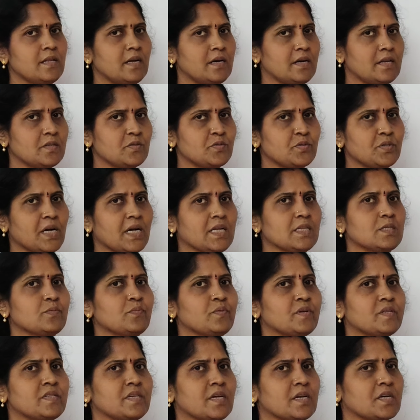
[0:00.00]
that is
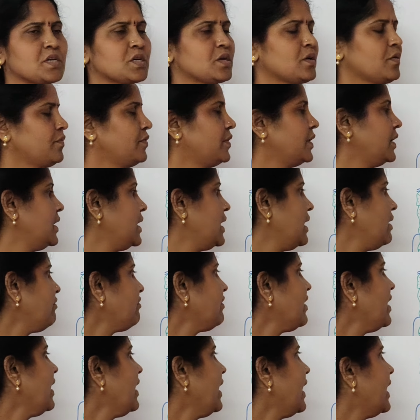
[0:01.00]
transverse section of the
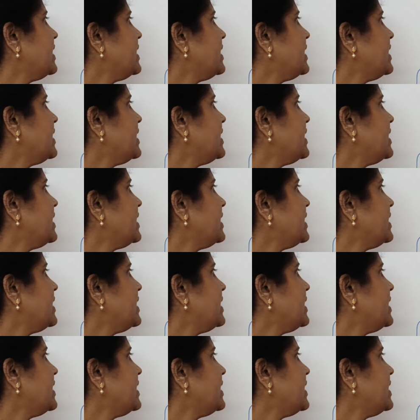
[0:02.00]
leaf,